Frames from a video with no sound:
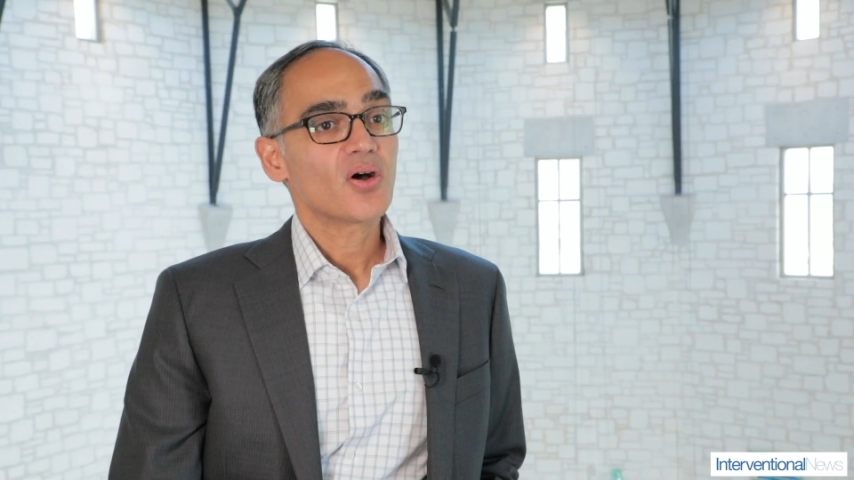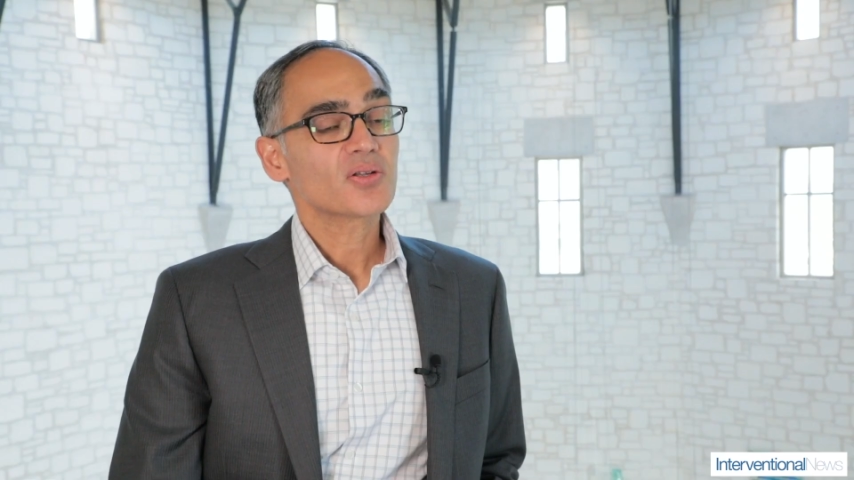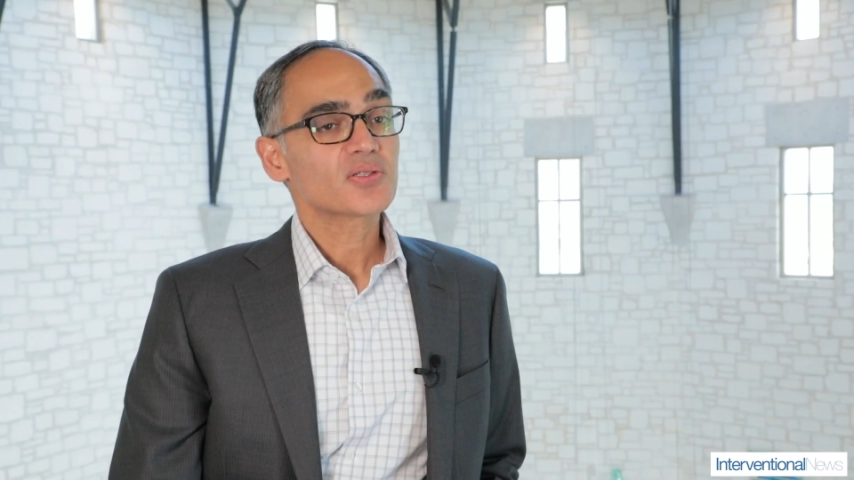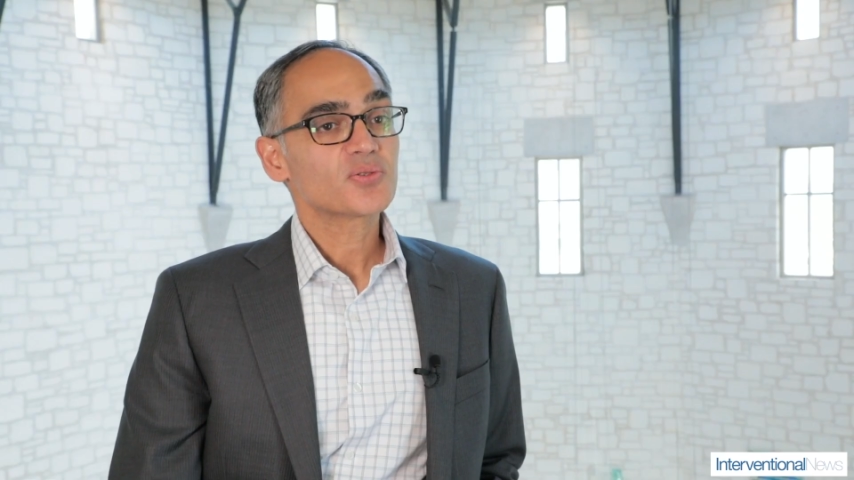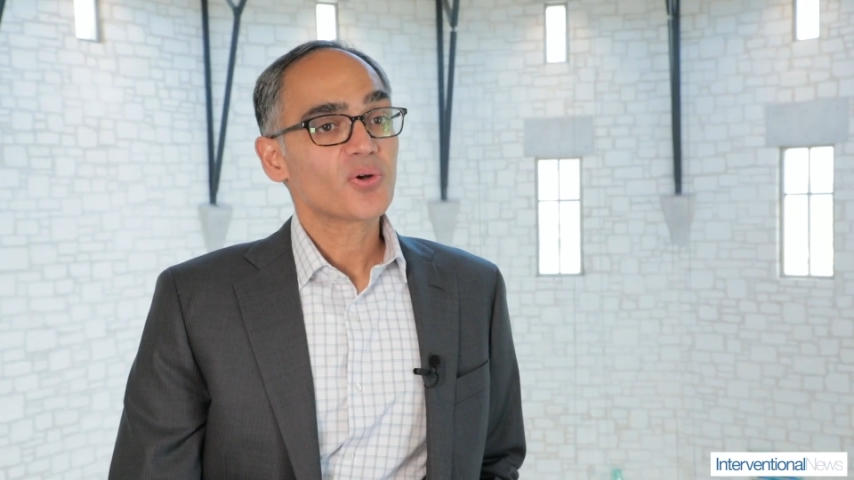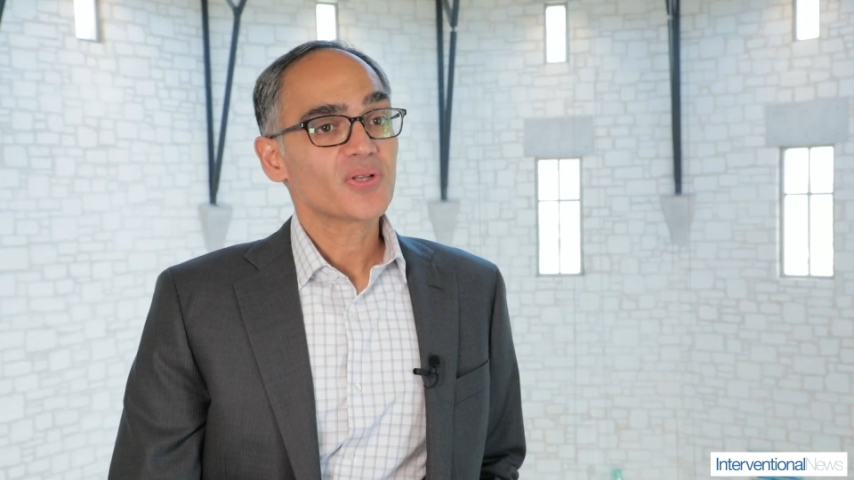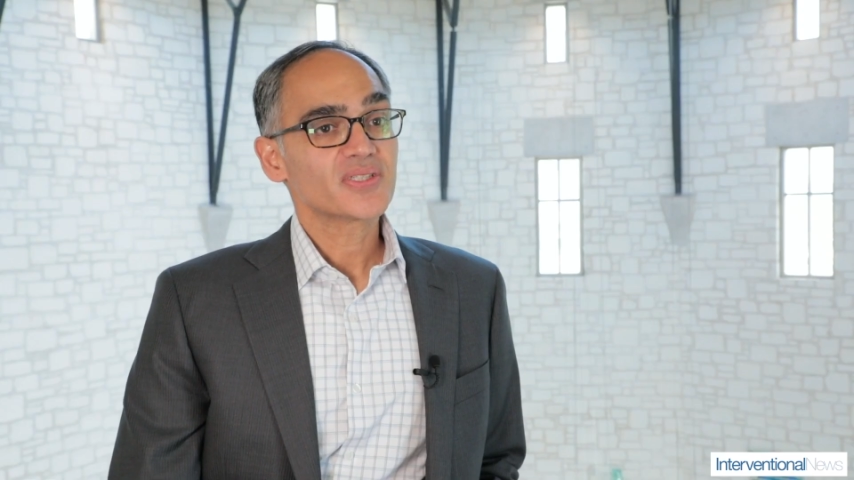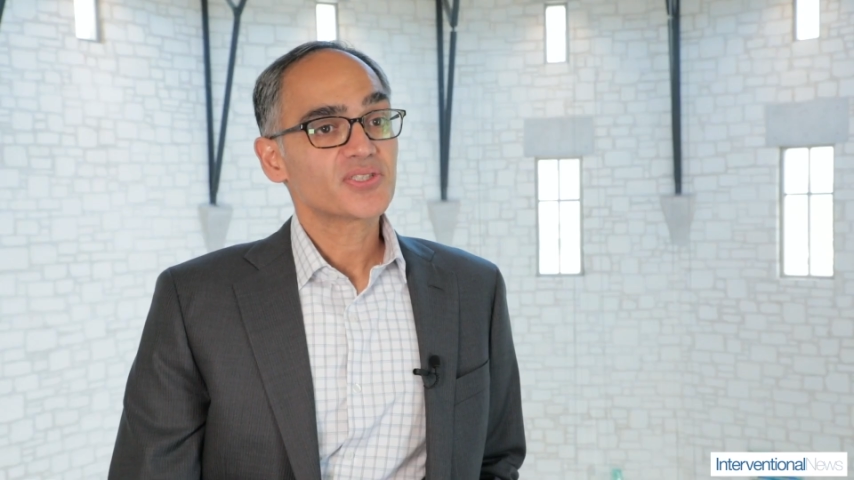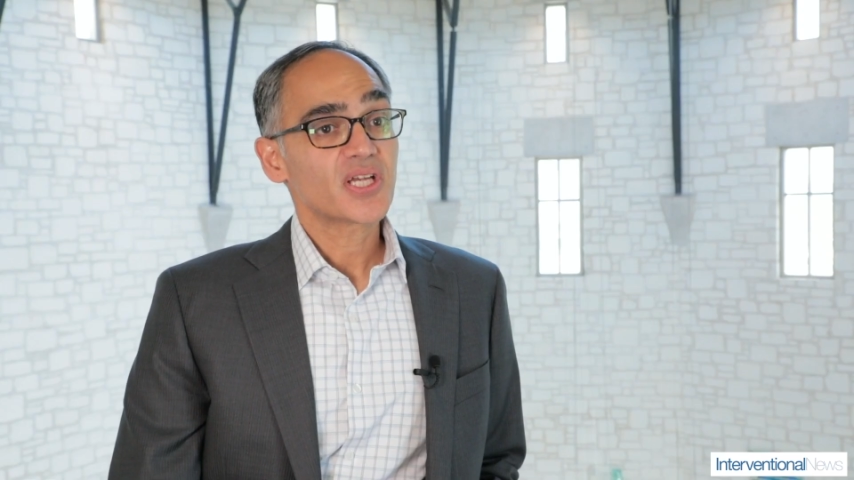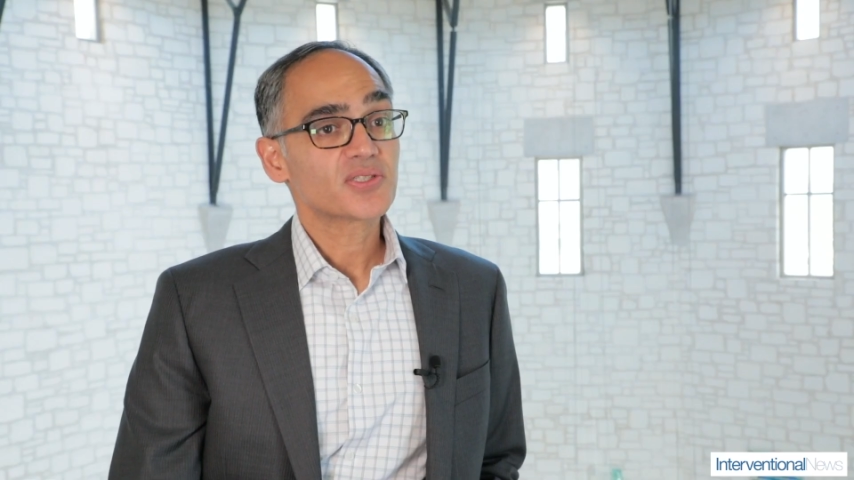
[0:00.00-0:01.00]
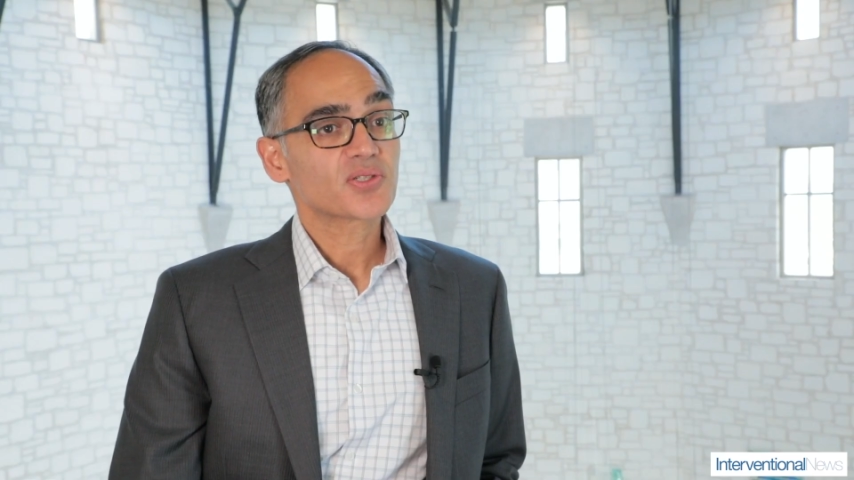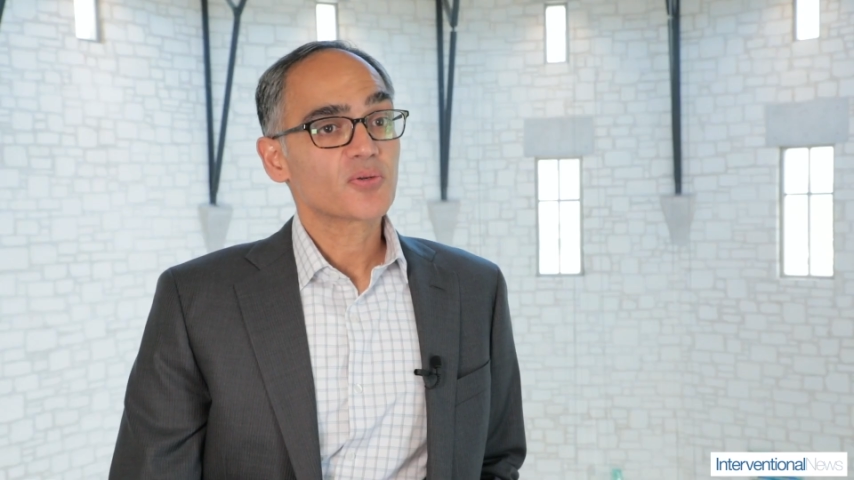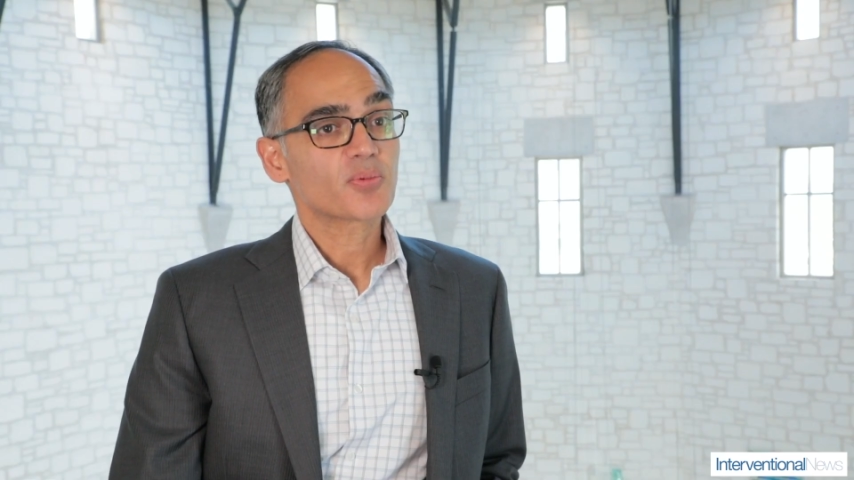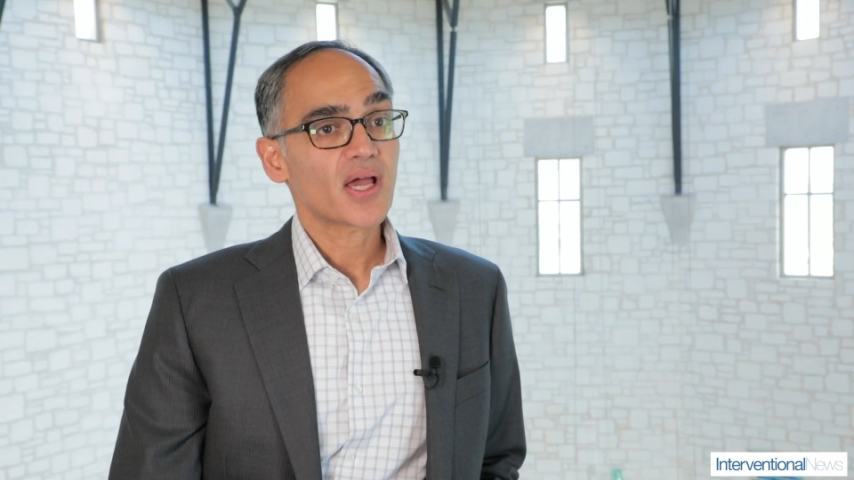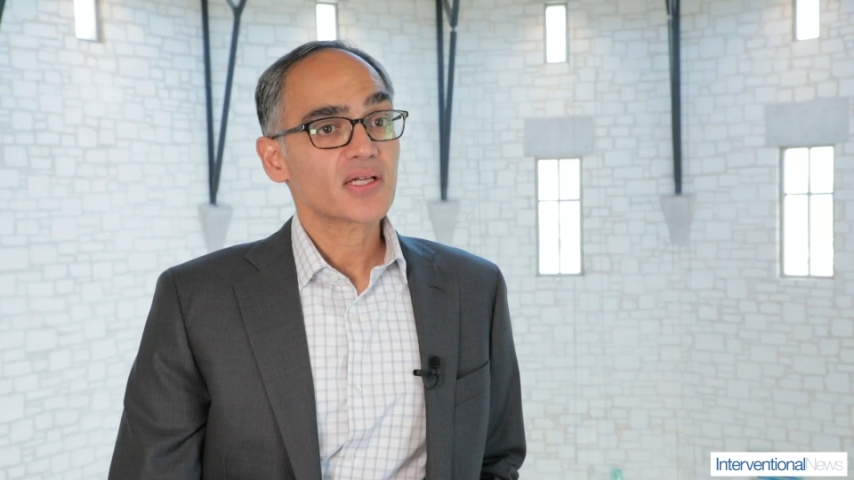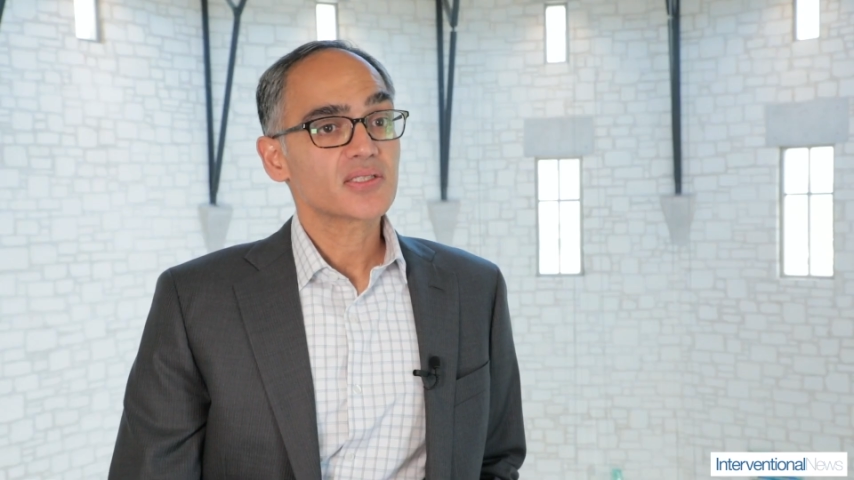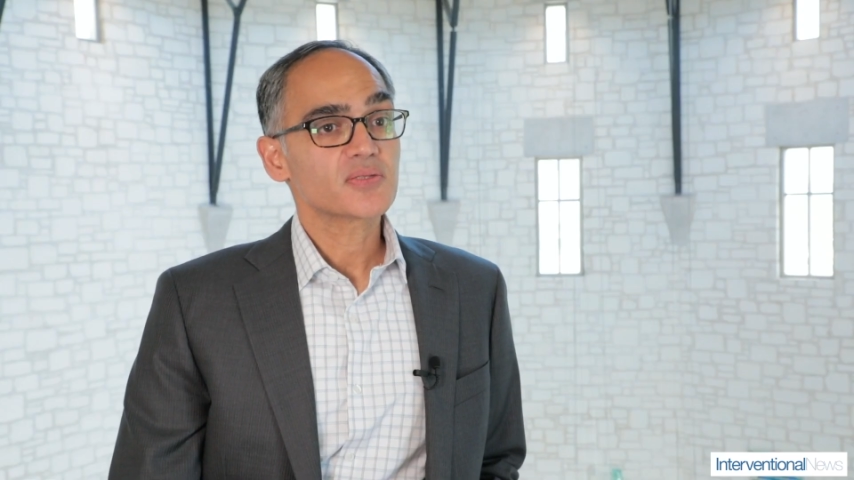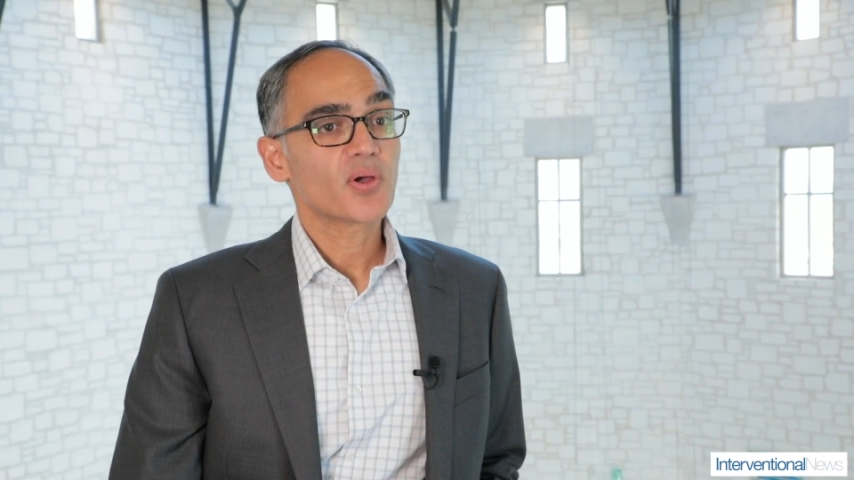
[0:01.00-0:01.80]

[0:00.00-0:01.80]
OnControl has changed our practice